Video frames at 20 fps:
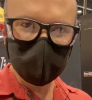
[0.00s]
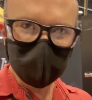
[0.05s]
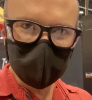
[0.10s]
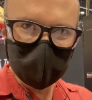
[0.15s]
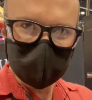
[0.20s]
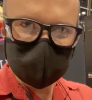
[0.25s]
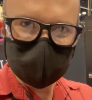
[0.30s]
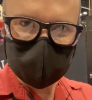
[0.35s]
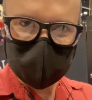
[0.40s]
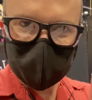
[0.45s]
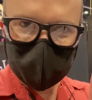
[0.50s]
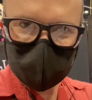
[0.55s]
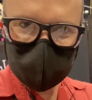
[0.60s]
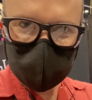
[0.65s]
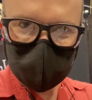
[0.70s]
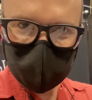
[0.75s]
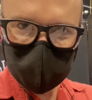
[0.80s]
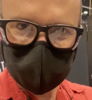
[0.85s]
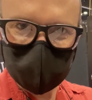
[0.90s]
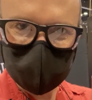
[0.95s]
One
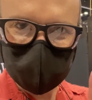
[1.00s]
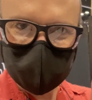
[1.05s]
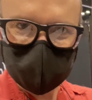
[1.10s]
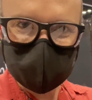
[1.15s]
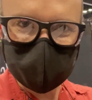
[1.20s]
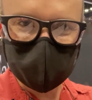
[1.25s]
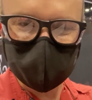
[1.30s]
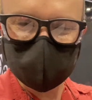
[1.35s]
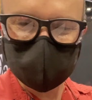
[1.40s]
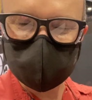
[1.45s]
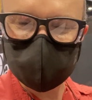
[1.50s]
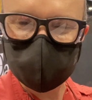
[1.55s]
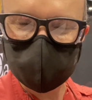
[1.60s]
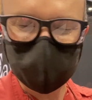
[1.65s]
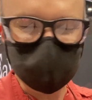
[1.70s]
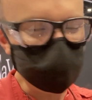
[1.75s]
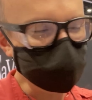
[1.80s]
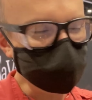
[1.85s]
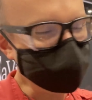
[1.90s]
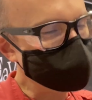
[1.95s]
danger of these kind of
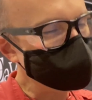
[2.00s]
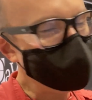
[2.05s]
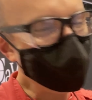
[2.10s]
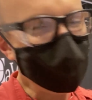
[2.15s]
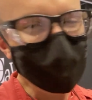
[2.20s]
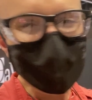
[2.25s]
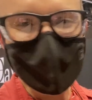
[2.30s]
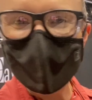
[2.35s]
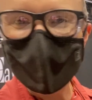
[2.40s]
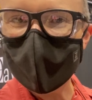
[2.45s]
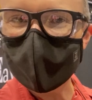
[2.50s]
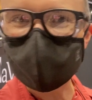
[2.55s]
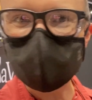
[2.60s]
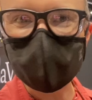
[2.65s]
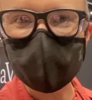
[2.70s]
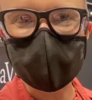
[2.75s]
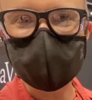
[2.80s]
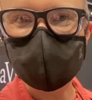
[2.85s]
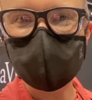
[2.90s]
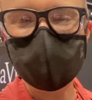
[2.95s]
shows, they're
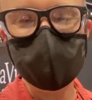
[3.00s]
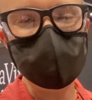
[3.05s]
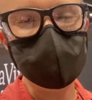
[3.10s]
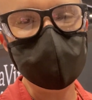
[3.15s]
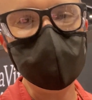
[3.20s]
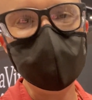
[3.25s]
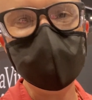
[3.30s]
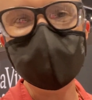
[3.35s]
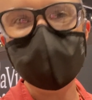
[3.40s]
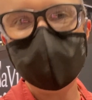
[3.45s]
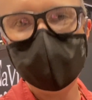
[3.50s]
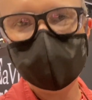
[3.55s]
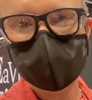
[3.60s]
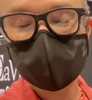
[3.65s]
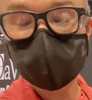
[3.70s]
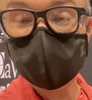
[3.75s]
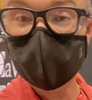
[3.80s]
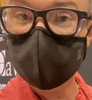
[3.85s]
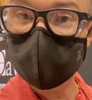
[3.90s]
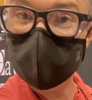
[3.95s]
trying to show off all kinds of
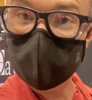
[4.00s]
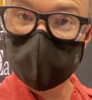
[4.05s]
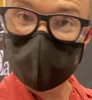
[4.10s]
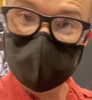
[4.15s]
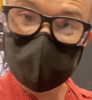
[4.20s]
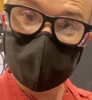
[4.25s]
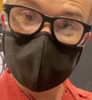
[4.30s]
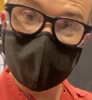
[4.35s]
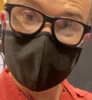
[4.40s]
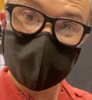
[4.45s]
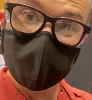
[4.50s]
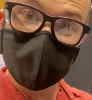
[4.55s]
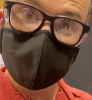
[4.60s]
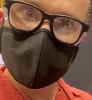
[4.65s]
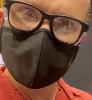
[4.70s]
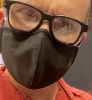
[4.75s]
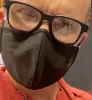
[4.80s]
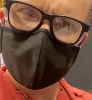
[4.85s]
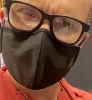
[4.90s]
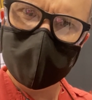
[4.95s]
stuff, including
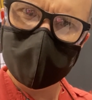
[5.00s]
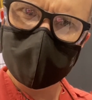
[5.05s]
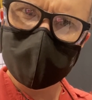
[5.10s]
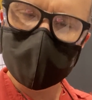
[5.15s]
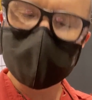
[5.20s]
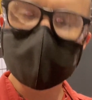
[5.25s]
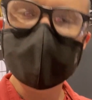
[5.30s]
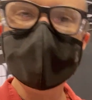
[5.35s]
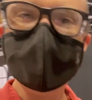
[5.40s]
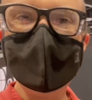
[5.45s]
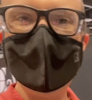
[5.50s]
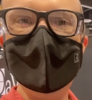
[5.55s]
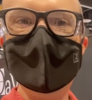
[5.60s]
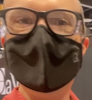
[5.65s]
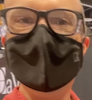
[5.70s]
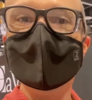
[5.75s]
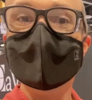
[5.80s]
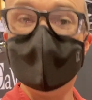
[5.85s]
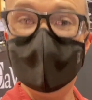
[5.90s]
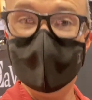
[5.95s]
fire.
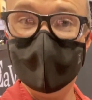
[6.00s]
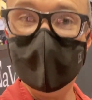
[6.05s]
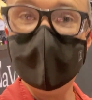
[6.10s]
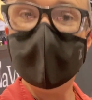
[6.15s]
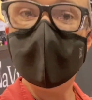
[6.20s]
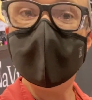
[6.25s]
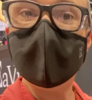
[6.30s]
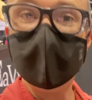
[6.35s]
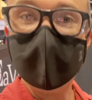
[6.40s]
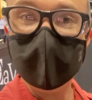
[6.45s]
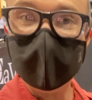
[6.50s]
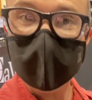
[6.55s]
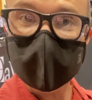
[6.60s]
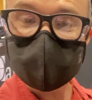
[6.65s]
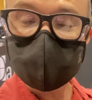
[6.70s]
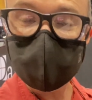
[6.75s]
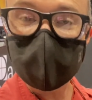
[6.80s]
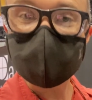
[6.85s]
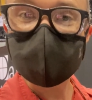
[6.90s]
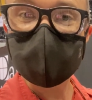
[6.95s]
Doing as
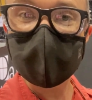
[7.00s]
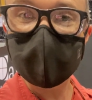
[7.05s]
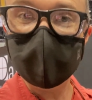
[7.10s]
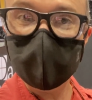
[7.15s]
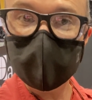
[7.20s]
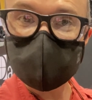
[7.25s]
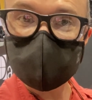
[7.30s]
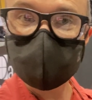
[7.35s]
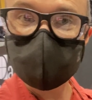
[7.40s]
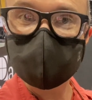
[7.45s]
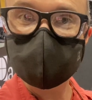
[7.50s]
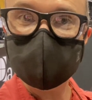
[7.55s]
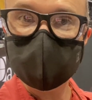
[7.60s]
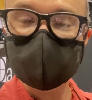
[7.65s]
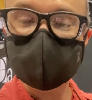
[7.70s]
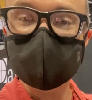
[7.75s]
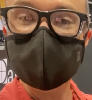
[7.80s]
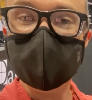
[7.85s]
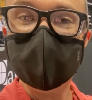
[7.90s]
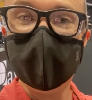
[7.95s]
much combustion
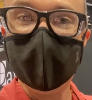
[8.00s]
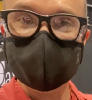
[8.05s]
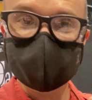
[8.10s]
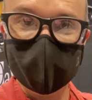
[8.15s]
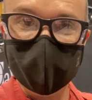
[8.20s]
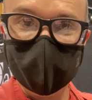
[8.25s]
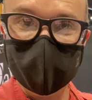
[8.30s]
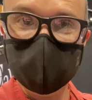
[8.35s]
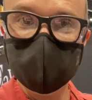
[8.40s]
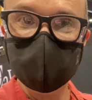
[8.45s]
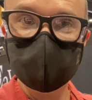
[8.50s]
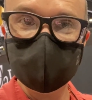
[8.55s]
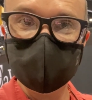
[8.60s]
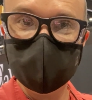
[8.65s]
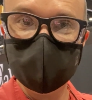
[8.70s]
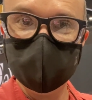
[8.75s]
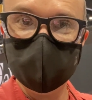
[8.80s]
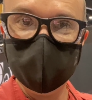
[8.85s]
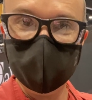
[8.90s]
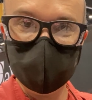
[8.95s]
testing as I have
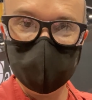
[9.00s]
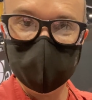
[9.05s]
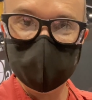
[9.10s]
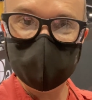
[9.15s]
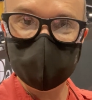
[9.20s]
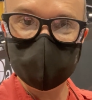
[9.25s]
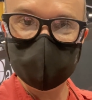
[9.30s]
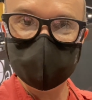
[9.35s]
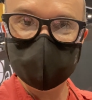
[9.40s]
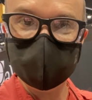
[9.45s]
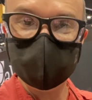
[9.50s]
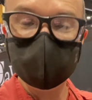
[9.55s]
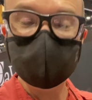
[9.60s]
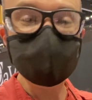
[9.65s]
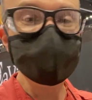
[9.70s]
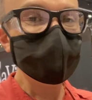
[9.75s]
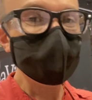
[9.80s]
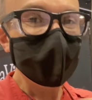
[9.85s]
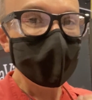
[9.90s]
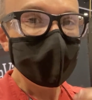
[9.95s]
done in my career,
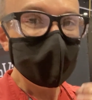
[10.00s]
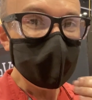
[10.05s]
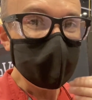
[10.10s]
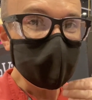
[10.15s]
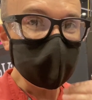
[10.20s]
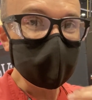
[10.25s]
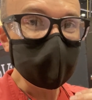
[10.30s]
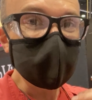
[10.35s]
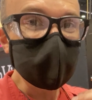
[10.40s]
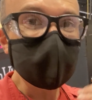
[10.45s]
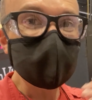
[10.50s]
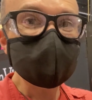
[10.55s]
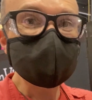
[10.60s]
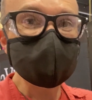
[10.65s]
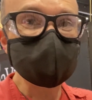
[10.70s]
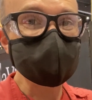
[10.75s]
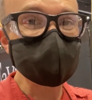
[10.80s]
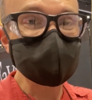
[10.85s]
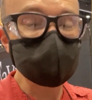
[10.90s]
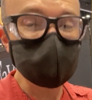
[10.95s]
you can learn to
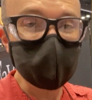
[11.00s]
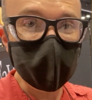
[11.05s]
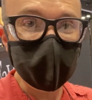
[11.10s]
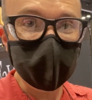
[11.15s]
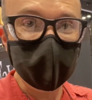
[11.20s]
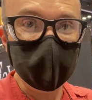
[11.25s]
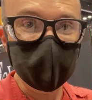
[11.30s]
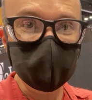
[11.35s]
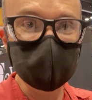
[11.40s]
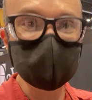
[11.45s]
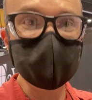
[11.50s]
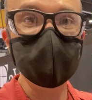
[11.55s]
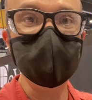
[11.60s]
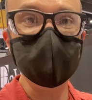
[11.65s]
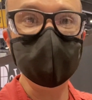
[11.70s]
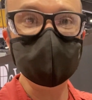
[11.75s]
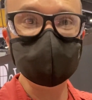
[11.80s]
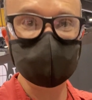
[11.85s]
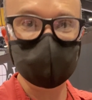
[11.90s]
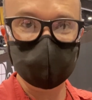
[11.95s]
smell
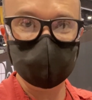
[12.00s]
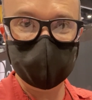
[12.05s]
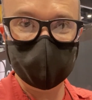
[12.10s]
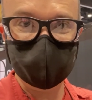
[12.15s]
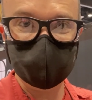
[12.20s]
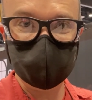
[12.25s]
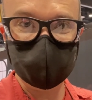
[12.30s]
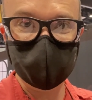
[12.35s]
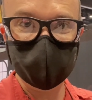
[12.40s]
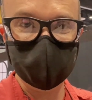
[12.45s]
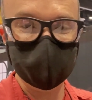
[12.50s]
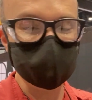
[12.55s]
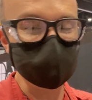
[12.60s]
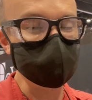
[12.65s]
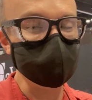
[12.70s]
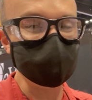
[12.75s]
combustion byproducts.